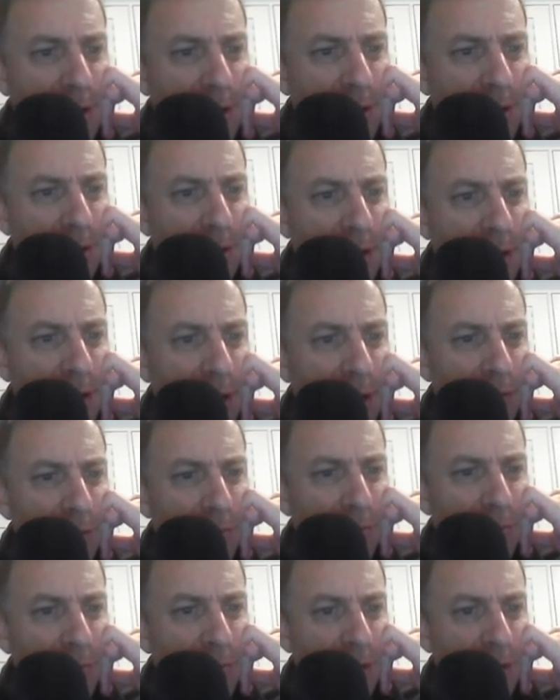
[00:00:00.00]
Now,
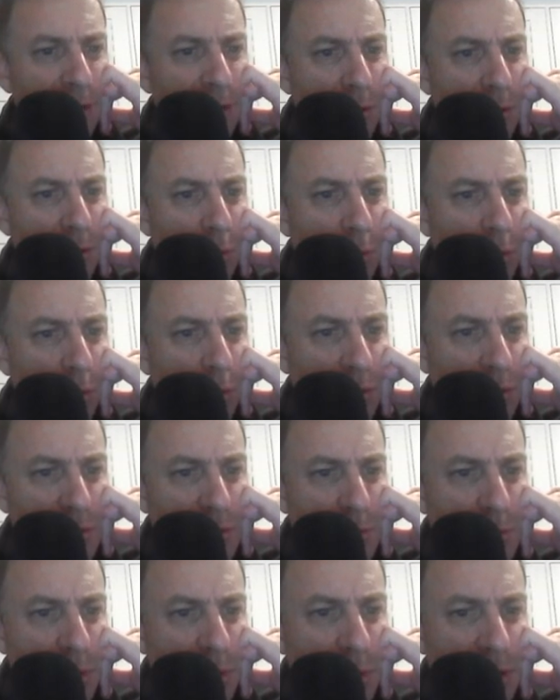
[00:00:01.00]
Filk was
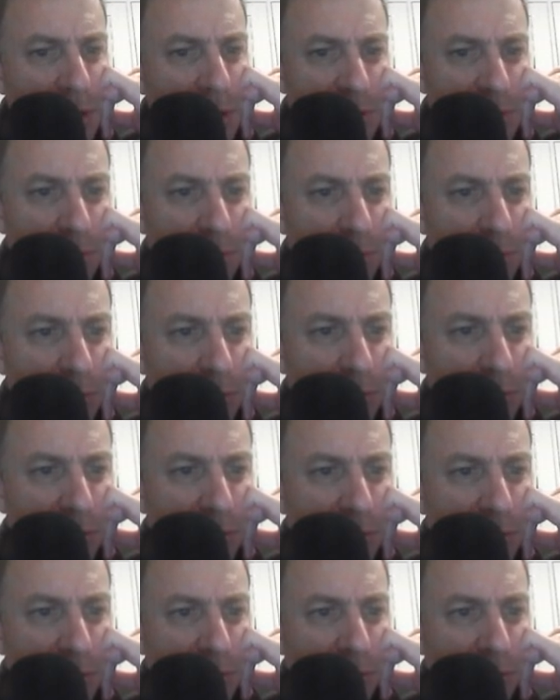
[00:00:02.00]
best for
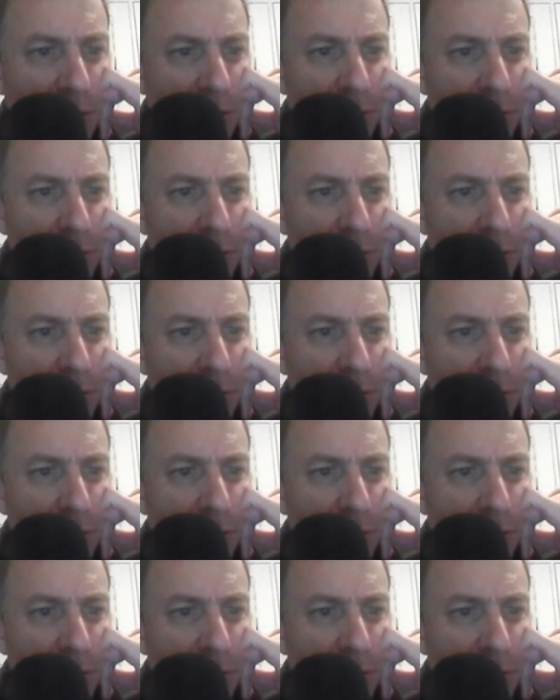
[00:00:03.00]
55